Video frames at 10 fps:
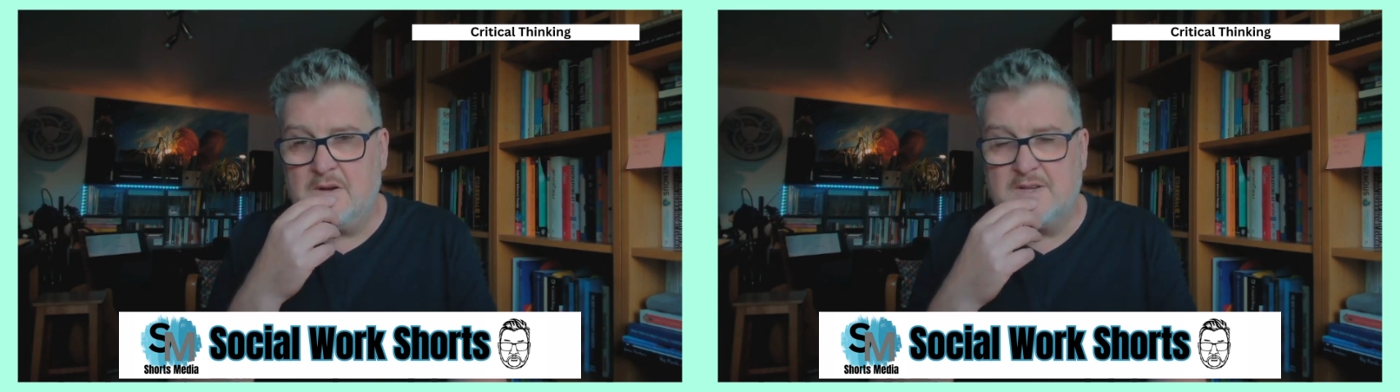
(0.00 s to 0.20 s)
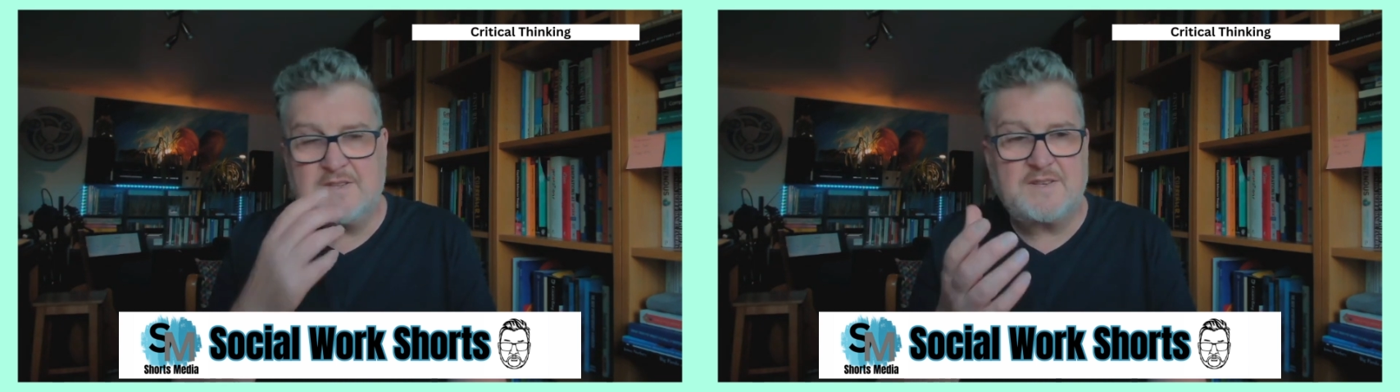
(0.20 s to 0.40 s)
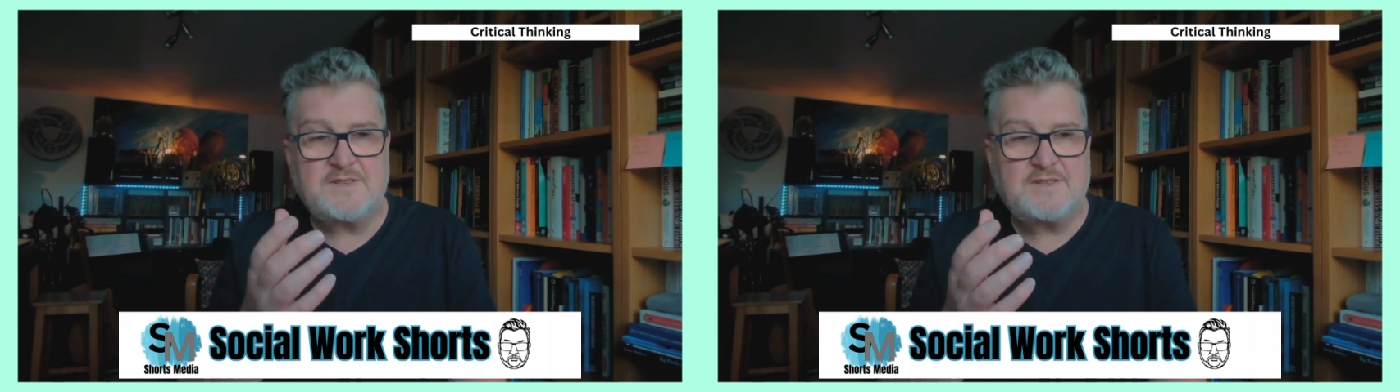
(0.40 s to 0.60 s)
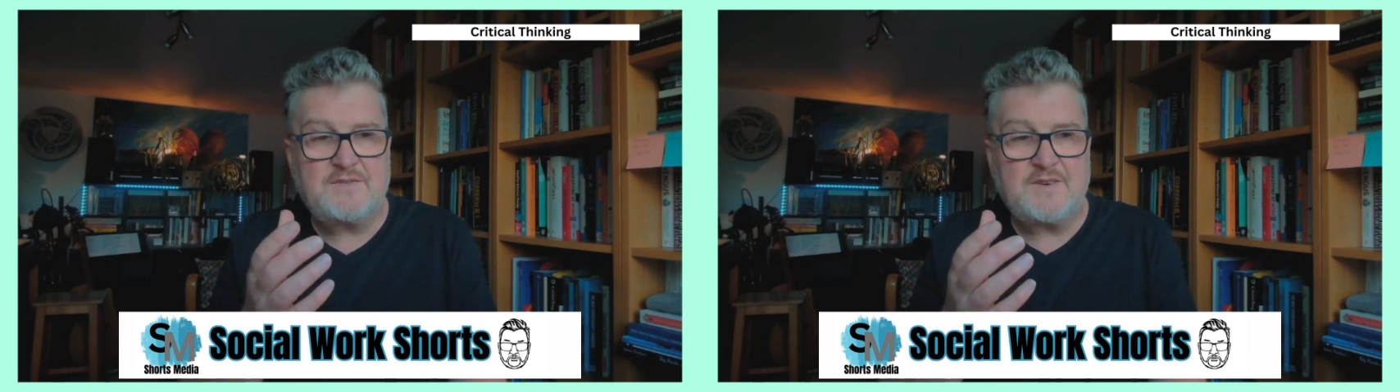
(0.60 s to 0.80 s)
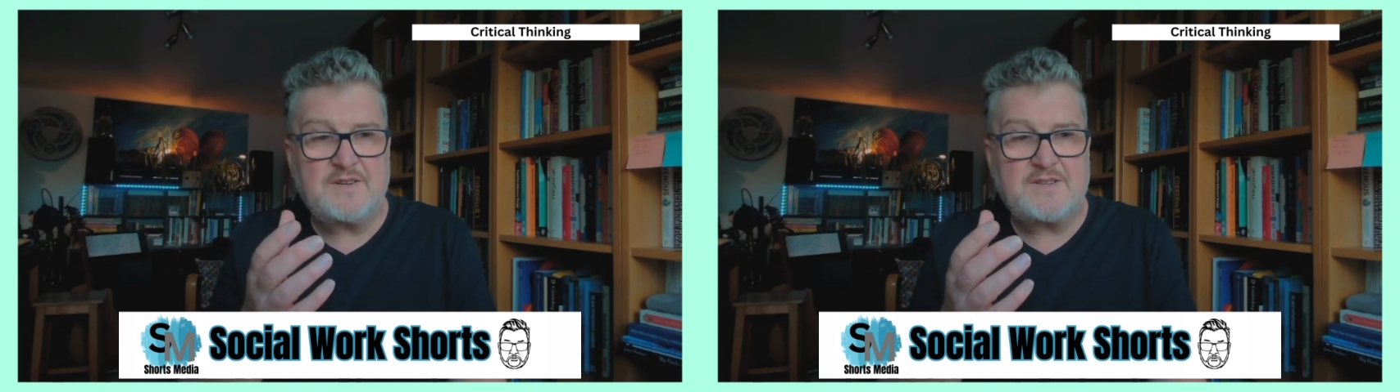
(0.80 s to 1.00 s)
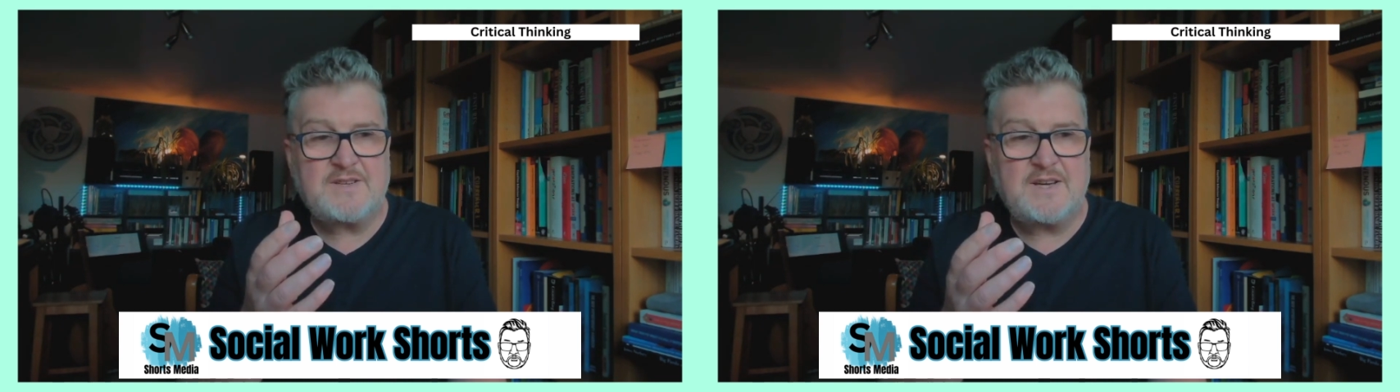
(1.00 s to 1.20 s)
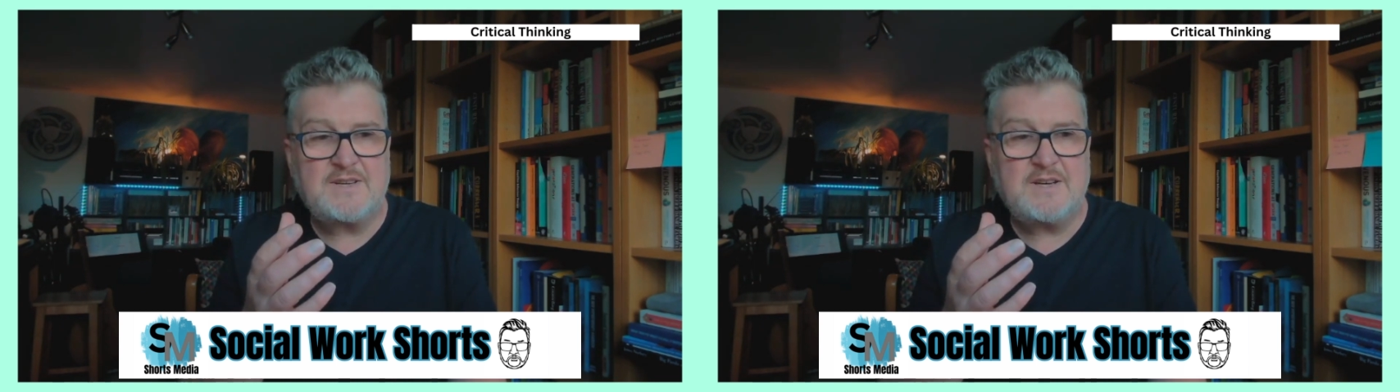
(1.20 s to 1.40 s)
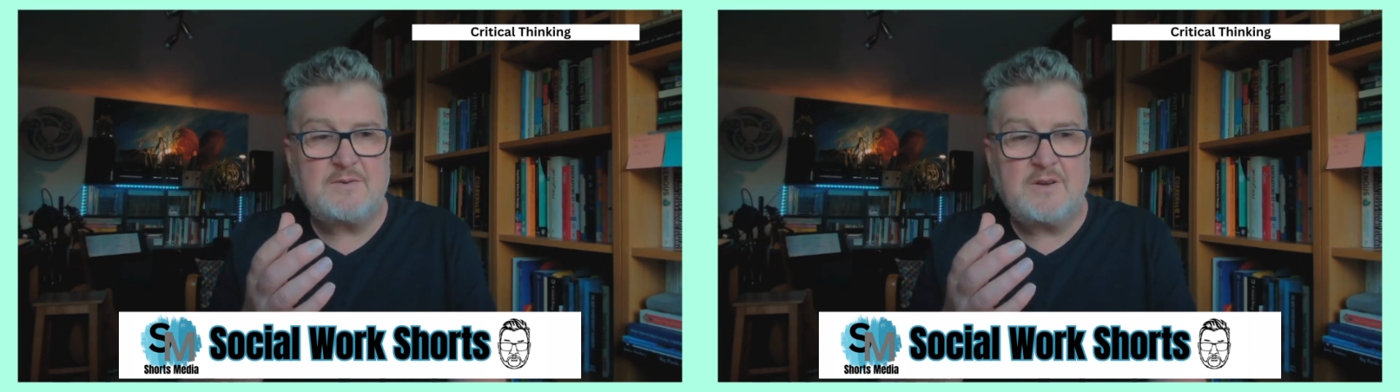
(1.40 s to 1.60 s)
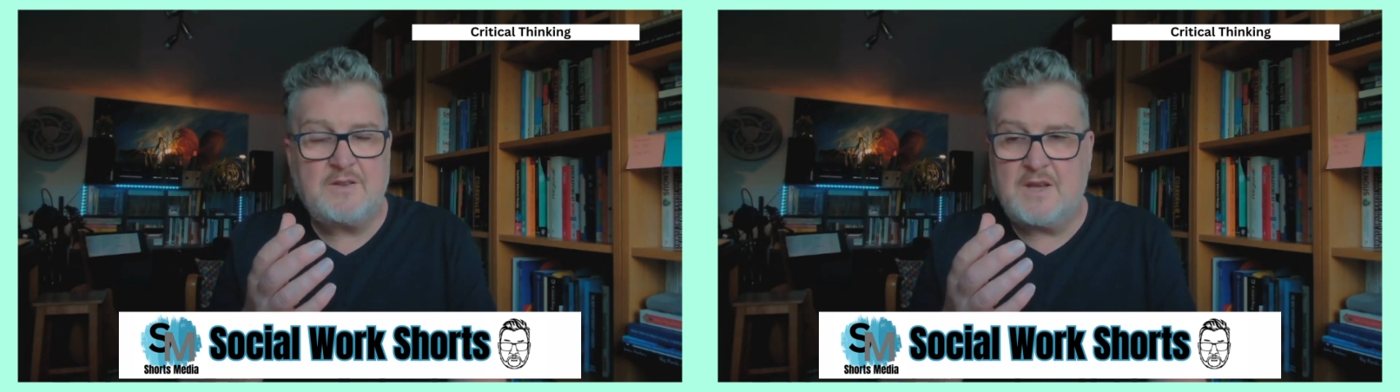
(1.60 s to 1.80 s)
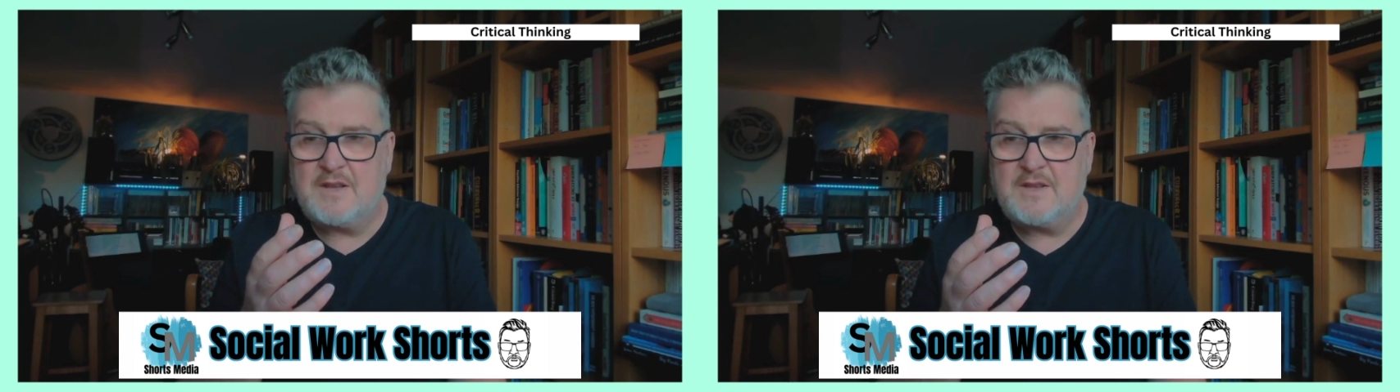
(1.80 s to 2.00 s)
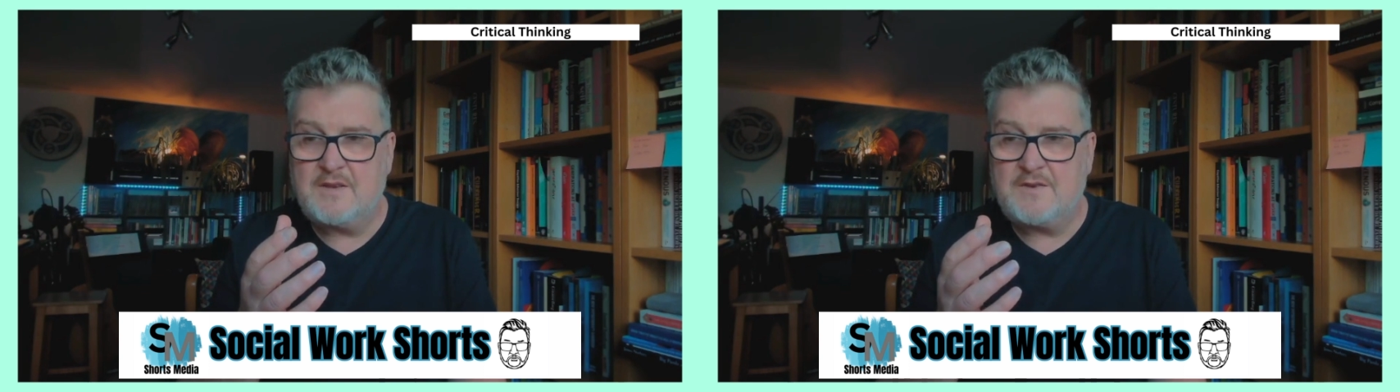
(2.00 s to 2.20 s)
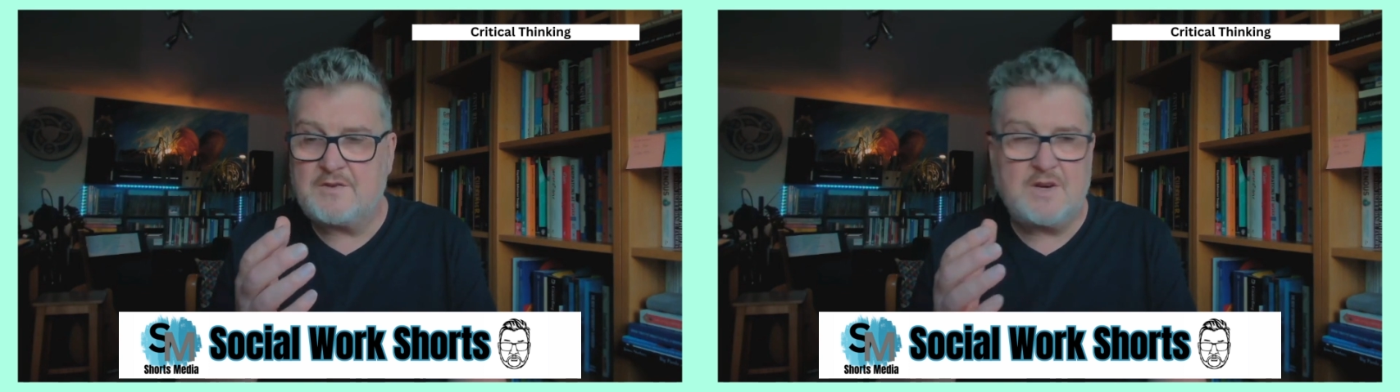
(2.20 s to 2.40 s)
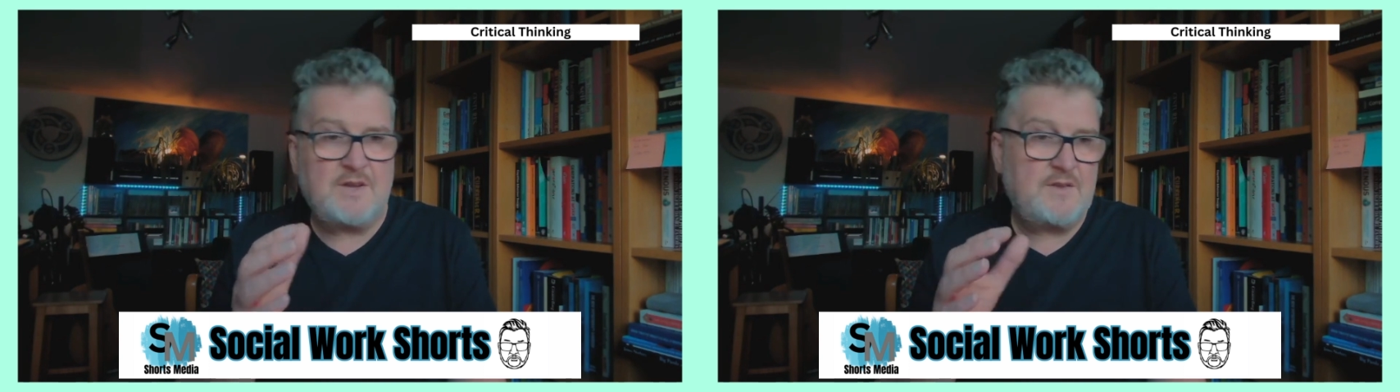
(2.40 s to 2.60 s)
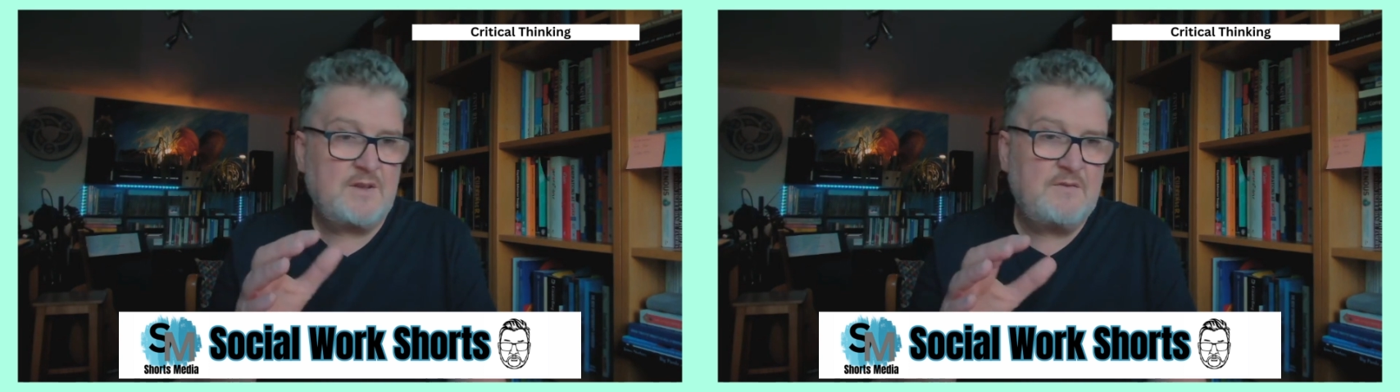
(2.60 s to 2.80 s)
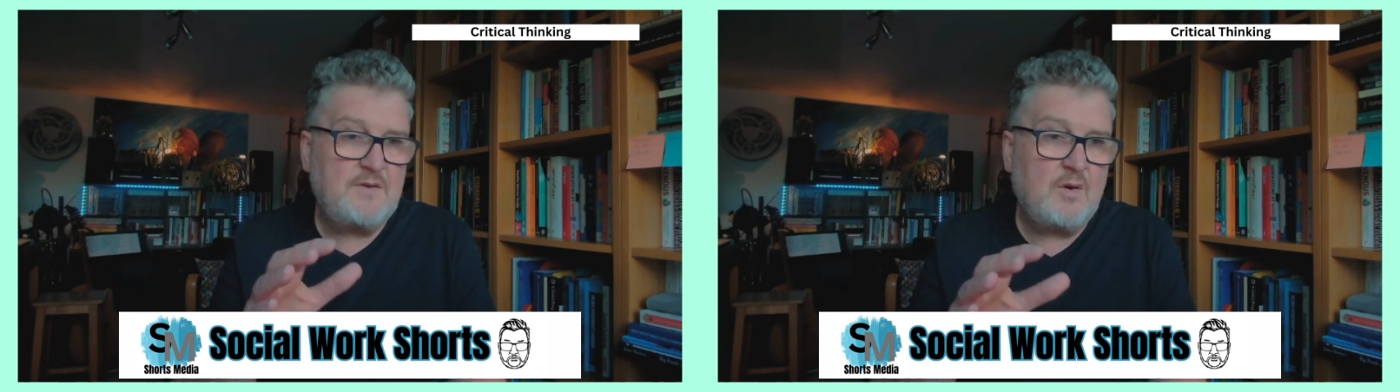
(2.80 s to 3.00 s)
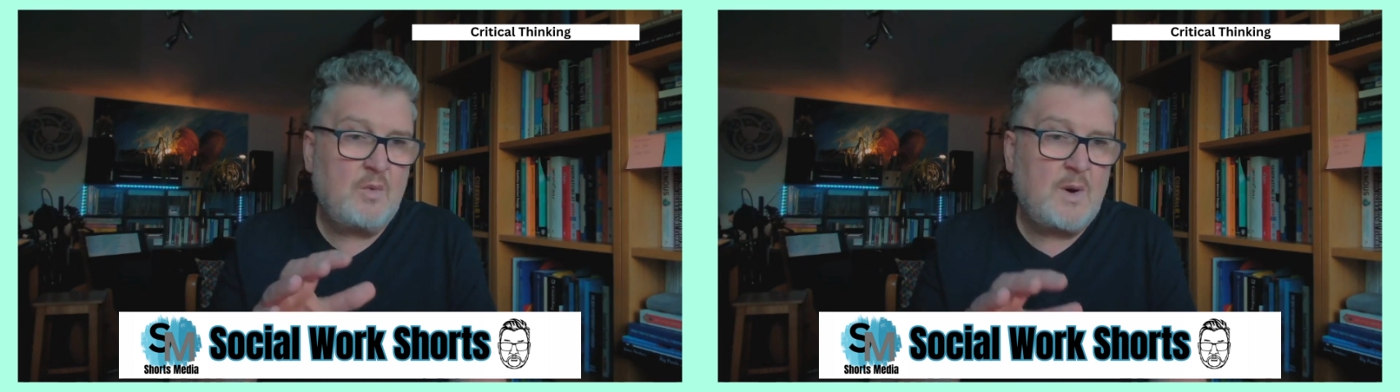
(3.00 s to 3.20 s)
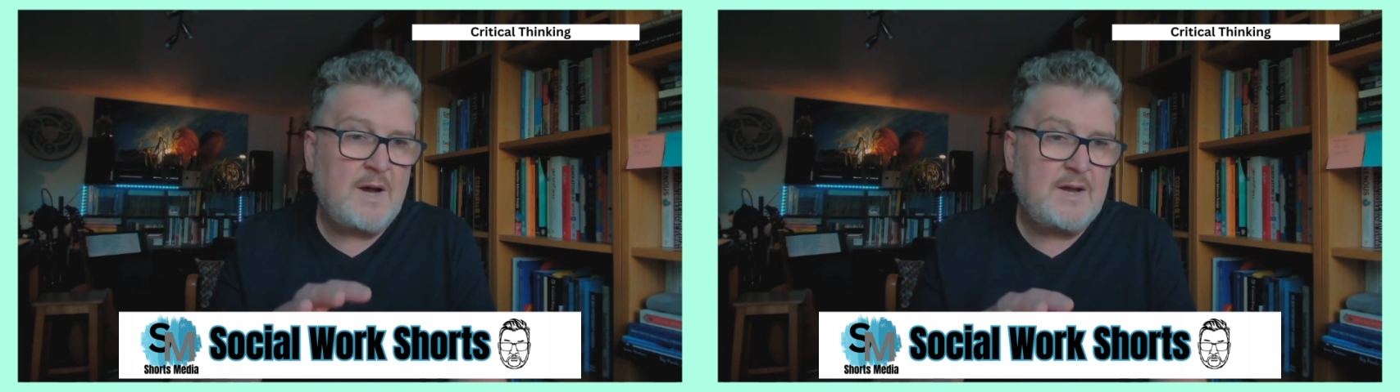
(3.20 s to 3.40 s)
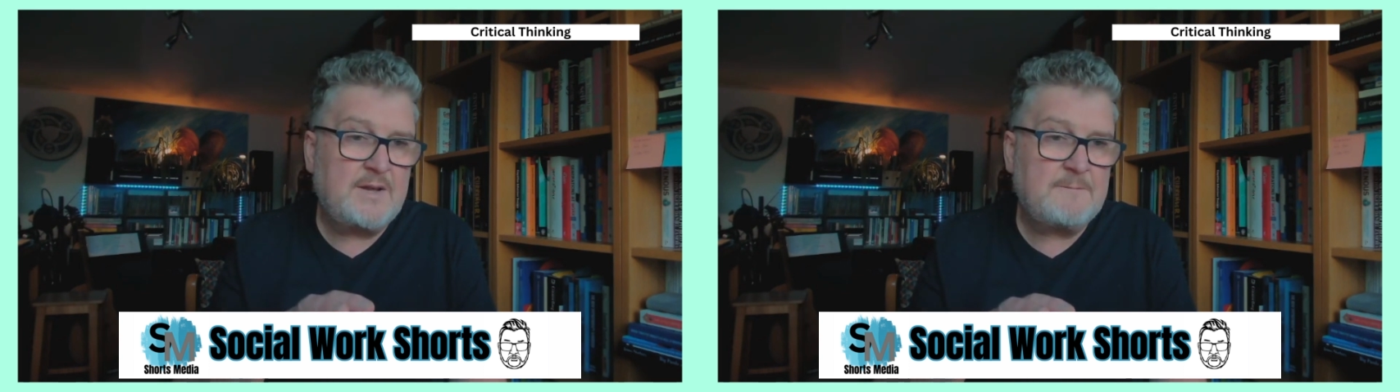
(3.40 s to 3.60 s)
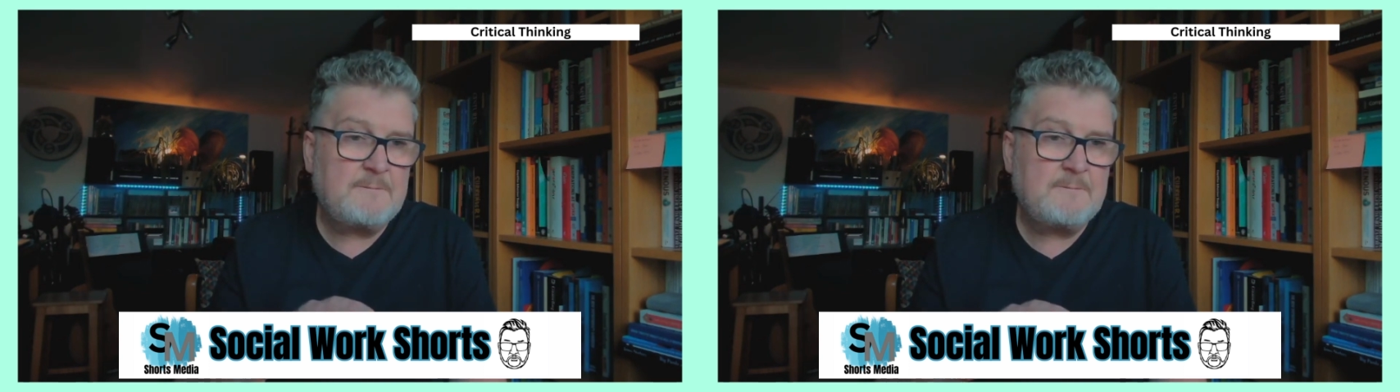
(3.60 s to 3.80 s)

And these things are difficult to tie down, aren't they? I think if you try to think of your why,